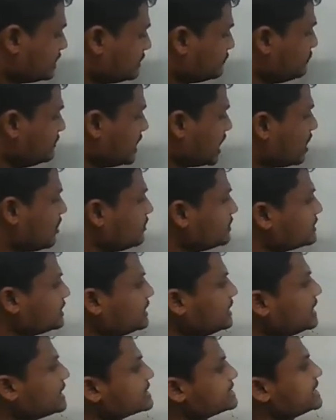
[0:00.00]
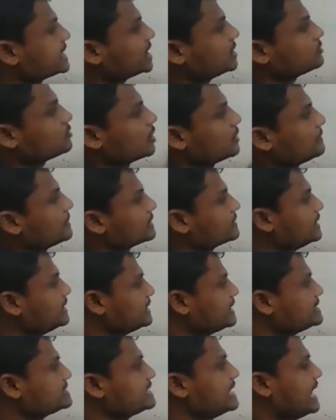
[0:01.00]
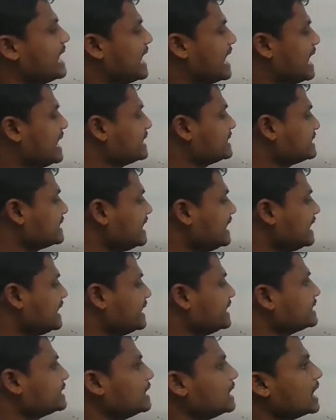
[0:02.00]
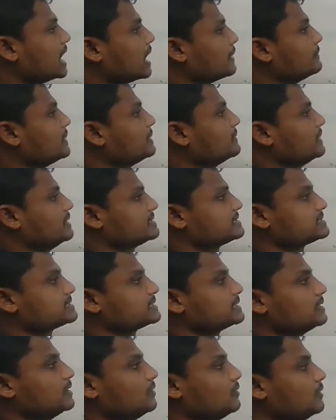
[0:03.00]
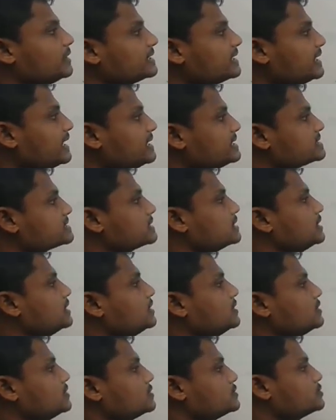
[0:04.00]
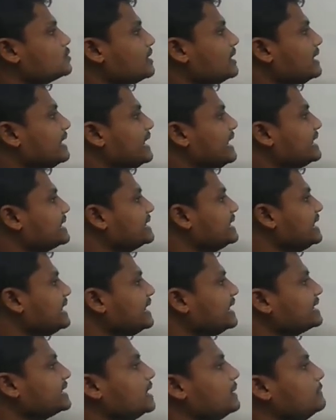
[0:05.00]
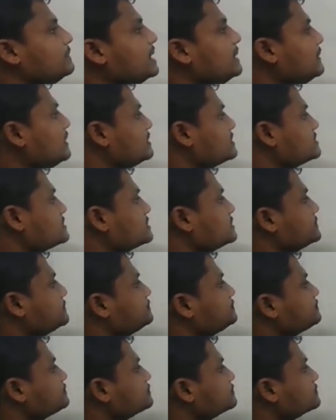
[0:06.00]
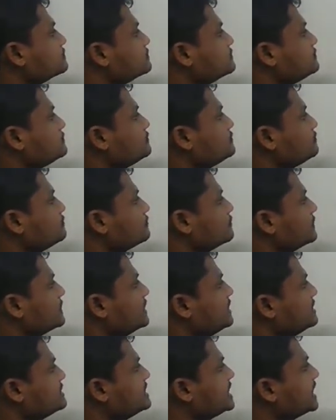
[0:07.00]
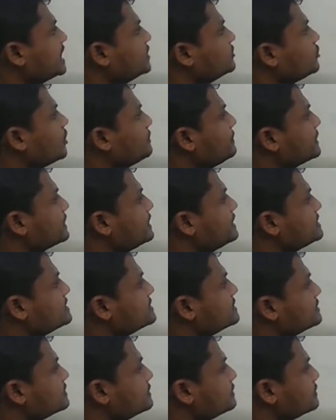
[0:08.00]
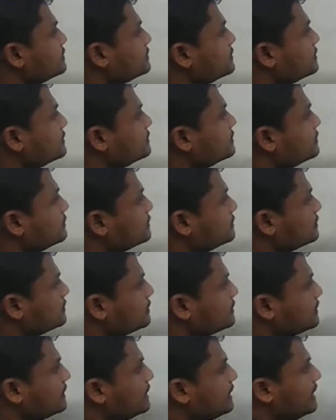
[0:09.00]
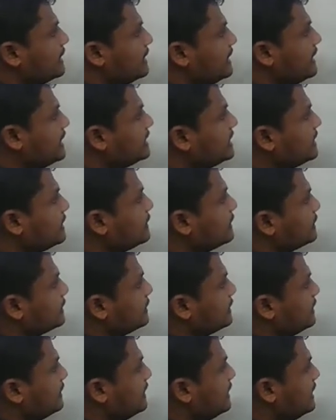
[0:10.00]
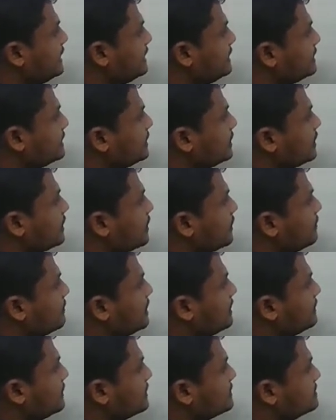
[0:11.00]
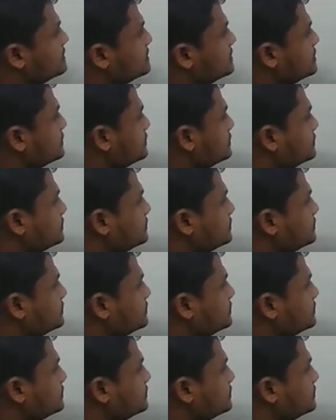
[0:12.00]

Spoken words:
we have the second topic, that is egg laying mammals. Okay, guys, so egg laying mammals. Second topic is egg laying mammals.